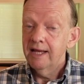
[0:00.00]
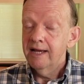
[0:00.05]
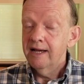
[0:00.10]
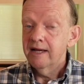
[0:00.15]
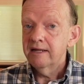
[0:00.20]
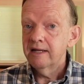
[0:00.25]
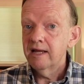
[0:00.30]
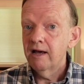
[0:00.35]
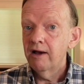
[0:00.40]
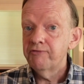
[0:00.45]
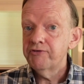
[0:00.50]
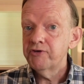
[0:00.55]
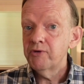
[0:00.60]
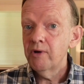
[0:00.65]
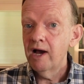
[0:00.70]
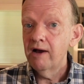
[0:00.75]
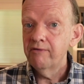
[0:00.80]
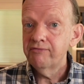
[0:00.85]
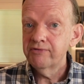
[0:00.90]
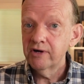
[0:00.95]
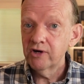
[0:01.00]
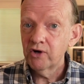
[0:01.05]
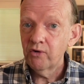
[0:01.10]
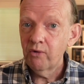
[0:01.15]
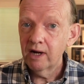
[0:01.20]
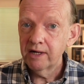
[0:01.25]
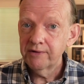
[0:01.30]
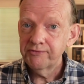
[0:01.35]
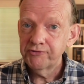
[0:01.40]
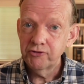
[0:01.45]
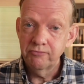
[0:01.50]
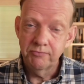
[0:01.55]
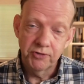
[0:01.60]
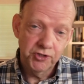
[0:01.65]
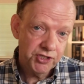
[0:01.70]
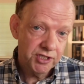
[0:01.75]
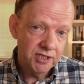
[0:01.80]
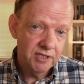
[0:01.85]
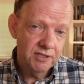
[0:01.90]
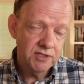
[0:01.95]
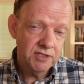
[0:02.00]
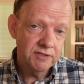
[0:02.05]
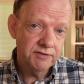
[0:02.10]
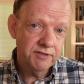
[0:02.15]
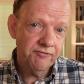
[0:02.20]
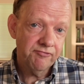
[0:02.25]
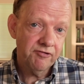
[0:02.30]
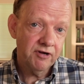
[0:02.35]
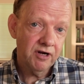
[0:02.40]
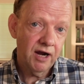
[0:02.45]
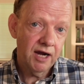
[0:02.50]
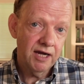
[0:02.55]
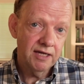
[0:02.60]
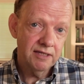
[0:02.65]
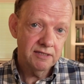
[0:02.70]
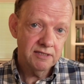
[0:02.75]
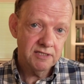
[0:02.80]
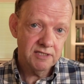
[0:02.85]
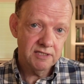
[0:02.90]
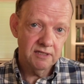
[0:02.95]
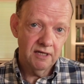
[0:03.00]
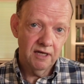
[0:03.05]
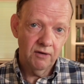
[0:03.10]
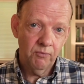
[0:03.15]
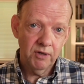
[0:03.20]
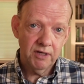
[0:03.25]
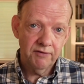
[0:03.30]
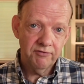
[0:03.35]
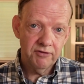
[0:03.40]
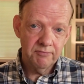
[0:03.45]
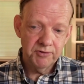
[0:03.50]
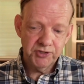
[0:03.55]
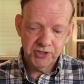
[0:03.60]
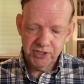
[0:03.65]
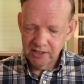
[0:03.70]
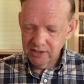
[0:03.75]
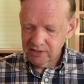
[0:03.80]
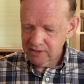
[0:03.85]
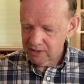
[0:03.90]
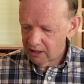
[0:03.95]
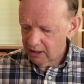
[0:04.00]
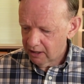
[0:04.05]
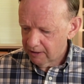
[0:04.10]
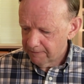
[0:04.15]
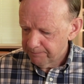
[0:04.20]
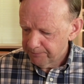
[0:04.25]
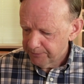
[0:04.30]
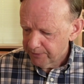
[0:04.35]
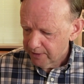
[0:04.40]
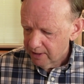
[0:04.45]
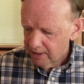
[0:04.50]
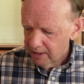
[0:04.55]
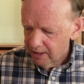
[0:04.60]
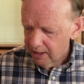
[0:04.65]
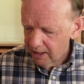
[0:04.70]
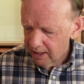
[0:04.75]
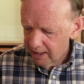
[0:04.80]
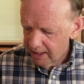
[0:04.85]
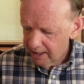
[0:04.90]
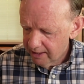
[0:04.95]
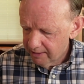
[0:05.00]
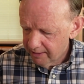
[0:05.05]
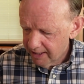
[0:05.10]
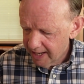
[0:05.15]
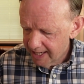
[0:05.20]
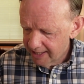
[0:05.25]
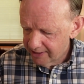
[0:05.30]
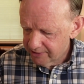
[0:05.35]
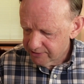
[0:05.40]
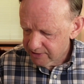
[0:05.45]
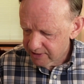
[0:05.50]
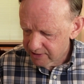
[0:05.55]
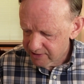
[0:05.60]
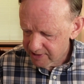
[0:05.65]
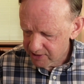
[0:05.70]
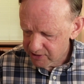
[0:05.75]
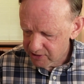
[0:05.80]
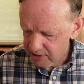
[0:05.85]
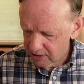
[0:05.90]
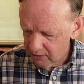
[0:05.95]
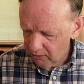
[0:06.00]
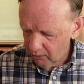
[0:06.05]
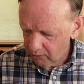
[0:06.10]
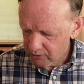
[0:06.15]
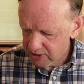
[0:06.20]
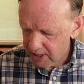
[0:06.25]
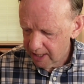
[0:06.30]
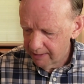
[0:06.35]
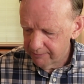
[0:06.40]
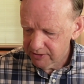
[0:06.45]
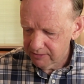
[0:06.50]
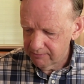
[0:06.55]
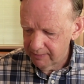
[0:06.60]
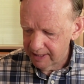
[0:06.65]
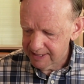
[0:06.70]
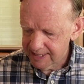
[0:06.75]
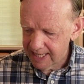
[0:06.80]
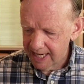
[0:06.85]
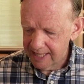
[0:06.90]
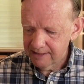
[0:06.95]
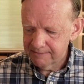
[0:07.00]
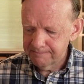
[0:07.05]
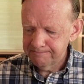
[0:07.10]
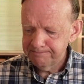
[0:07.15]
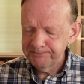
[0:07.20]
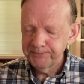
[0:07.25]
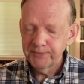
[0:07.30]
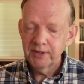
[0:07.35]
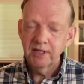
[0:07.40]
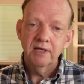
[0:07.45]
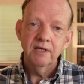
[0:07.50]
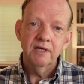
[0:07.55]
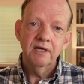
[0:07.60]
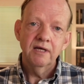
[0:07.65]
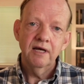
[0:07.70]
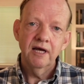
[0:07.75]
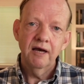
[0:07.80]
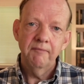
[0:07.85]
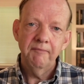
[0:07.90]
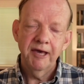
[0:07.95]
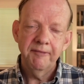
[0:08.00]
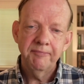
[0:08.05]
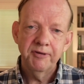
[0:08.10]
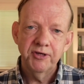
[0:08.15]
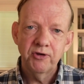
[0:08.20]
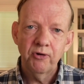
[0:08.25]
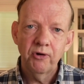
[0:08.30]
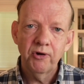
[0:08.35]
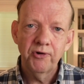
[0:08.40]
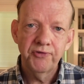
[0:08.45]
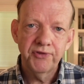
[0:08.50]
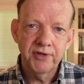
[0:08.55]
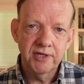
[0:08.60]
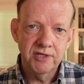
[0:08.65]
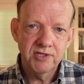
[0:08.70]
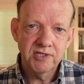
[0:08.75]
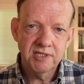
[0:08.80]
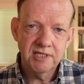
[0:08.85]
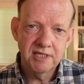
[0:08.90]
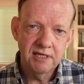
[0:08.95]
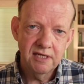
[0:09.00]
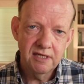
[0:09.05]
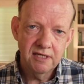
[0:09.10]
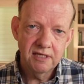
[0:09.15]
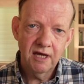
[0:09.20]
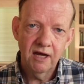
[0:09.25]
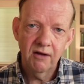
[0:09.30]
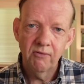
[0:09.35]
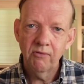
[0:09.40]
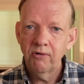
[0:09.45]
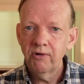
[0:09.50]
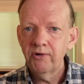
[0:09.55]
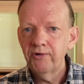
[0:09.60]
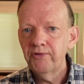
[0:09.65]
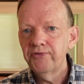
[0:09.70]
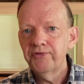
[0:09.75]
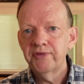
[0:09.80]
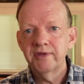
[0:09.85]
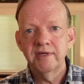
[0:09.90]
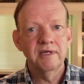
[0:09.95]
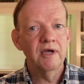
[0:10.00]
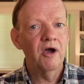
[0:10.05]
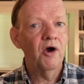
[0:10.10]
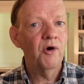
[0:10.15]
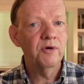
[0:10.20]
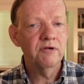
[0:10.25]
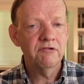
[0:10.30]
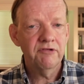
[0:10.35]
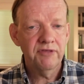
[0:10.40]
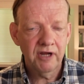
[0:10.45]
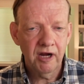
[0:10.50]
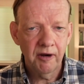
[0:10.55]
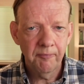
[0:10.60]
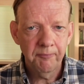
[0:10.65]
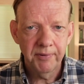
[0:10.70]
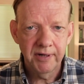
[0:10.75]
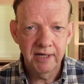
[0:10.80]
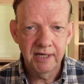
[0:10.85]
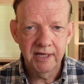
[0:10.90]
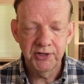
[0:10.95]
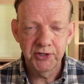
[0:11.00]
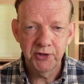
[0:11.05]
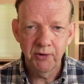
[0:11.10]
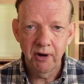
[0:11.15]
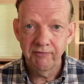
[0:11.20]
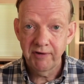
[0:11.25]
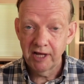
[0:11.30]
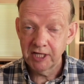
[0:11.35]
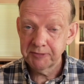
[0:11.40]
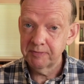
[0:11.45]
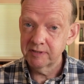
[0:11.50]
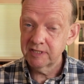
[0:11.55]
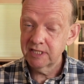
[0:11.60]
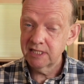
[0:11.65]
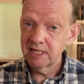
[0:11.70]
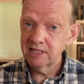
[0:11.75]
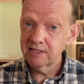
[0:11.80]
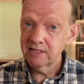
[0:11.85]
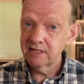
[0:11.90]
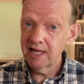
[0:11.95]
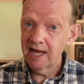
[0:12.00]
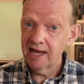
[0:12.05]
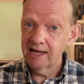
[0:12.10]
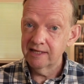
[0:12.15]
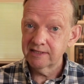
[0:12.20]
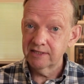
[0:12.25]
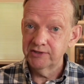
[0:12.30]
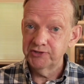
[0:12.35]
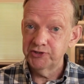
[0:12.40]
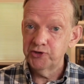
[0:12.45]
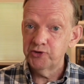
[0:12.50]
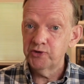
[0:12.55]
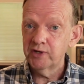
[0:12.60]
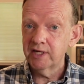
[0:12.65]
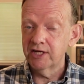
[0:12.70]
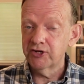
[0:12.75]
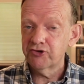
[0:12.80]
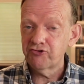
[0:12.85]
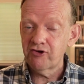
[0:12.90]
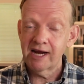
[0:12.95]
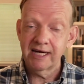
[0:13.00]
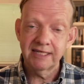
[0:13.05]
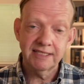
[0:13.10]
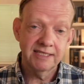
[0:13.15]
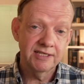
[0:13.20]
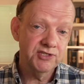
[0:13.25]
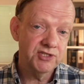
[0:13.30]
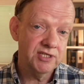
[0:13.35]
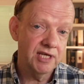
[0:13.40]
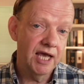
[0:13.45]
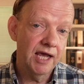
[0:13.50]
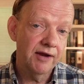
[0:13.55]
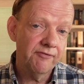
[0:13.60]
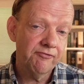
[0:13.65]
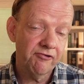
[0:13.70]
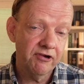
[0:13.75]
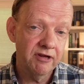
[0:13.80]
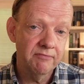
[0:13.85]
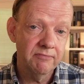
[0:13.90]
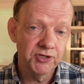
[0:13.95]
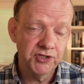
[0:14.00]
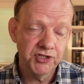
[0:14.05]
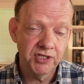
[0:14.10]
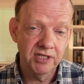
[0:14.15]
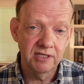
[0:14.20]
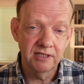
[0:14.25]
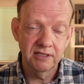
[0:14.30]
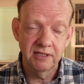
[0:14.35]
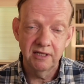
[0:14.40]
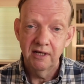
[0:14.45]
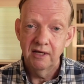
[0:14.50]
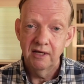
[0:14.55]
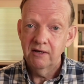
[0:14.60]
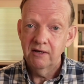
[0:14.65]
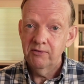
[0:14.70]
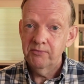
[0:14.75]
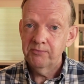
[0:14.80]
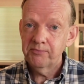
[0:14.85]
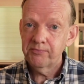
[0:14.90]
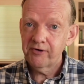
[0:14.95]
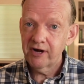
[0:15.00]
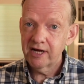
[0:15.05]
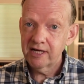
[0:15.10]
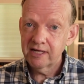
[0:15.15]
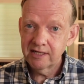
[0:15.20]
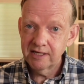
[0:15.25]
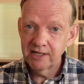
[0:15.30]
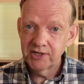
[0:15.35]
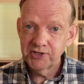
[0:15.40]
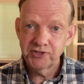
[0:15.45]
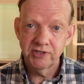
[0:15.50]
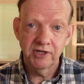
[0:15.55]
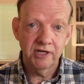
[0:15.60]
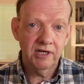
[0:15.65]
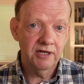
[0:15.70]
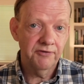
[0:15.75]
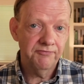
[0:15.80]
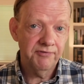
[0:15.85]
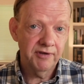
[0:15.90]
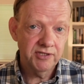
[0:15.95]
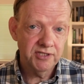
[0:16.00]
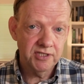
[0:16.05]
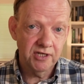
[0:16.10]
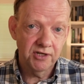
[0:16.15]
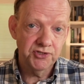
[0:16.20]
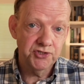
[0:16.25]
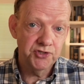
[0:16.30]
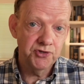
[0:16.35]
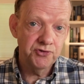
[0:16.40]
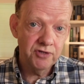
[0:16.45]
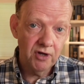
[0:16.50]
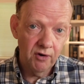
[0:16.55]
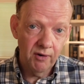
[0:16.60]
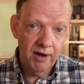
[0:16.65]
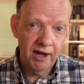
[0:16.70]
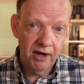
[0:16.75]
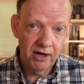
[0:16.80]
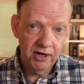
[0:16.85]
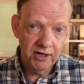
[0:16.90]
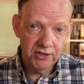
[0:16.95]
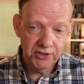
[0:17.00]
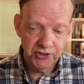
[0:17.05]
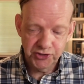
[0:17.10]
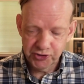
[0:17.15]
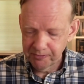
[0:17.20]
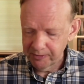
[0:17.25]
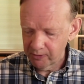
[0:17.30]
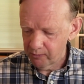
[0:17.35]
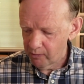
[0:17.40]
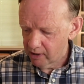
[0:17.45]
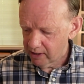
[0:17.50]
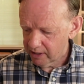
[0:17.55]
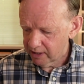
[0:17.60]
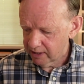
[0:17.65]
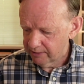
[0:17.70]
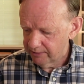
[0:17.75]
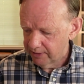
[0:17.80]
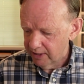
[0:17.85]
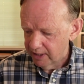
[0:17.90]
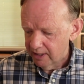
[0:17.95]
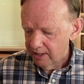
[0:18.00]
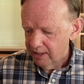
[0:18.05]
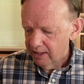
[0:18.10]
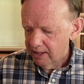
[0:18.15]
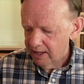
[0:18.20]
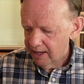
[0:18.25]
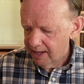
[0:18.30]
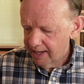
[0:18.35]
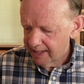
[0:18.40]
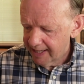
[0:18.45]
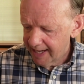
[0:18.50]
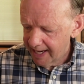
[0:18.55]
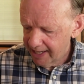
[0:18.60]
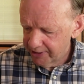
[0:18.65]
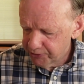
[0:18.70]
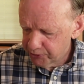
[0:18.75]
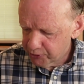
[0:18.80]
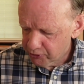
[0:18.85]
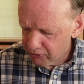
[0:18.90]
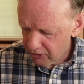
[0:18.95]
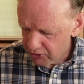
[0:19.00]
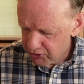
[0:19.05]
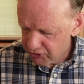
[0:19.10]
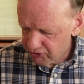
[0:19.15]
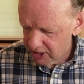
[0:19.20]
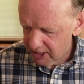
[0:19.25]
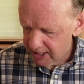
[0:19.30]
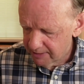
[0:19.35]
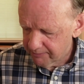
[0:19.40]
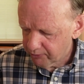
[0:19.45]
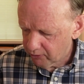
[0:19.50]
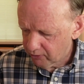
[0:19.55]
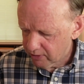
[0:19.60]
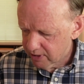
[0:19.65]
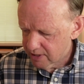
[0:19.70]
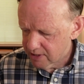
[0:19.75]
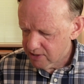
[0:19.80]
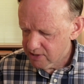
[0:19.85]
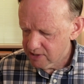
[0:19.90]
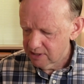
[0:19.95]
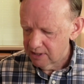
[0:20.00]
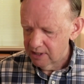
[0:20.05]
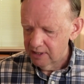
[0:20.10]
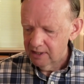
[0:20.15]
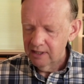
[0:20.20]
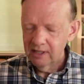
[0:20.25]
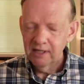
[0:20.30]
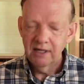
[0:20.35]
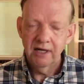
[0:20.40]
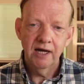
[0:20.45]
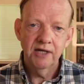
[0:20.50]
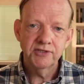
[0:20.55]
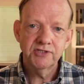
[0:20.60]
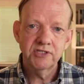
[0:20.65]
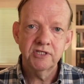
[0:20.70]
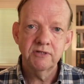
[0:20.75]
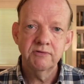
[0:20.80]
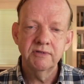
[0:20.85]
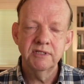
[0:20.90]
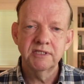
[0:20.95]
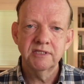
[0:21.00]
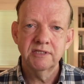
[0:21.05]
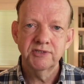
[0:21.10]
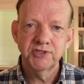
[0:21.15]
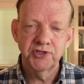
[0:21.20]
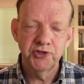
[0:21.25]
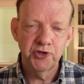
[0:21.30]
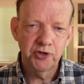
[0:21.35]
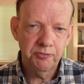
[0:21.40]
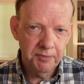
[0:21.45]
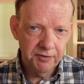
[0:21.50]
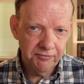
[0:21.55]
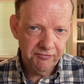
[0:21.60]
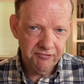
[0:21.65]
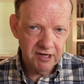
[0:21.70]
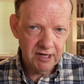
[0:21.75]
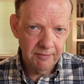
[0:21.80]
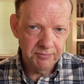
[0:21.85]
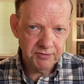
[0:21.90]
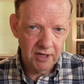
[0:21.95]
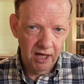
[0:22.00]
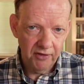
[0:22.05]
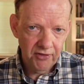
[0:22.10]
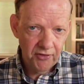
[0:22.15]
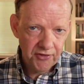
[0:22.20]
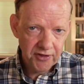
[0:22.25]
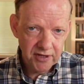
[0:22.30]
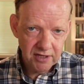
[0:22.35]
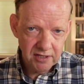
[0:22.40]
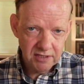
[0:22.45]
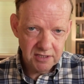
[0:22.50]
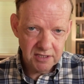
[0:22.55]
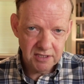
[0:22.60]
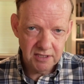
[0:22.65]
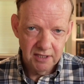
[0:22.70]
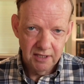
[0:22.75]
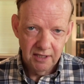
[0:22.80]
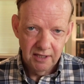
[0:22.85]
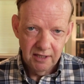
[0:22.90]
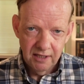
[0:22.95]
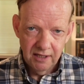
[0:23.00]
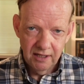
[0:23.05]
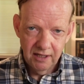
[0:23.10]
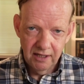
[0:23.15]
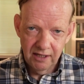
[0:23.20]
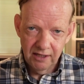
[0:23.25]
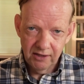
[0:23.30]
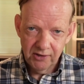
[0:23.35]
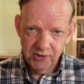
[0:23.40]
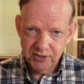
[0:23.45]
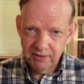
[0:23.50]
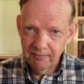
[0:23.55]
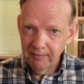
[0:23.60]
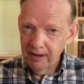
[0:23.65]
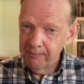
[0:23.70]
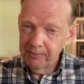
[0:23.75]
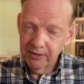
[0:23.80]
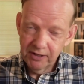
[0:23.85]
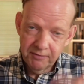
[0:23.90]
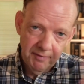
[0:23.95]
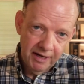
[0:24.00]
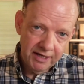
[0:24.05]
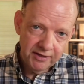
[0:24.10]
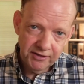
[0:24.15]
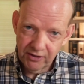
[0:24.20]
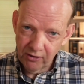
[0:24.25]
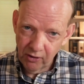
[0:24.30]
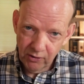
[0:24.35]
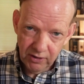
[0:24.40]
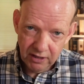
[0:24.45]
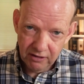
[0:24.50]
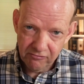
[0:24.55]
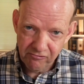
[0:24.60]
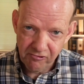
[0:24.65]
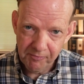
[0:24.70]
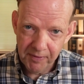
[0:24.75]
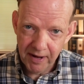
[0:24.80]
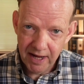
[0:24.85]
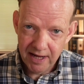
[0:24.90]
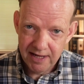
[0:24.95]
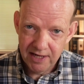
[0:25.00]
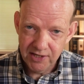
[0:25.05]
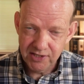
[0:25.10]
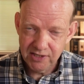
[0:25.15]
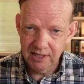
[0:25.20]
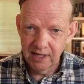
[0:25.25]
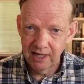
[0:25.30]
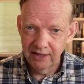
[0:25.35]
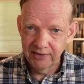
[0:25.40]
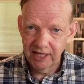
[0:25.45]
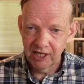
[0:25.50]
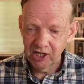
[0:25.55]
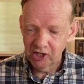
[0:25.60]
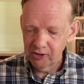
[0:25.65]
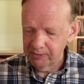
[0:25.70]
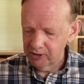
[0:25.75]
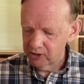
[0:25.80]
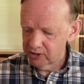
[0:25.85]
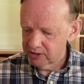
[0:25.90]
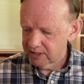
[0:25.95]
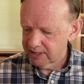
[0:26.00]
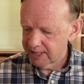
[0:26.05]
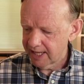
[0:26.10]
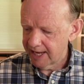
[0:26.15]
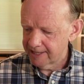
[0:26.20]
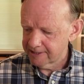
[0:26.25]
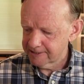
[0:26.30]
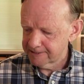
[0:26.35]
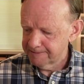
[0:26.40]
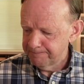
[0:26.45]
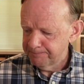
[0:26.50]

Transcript: Now, if you have quite a few machines of different kinds, whatever the machines are, and it takes a long time to maintain them, maybe you're the CEO or the owner of the company and you have expertise in that, and you get dragged into every machine breakage to kind of fix it because you know how it should be working. Can you cross-train employees to do it so you can be freed up to other things? Because they may be able to make their own little repairs and they could be good at that.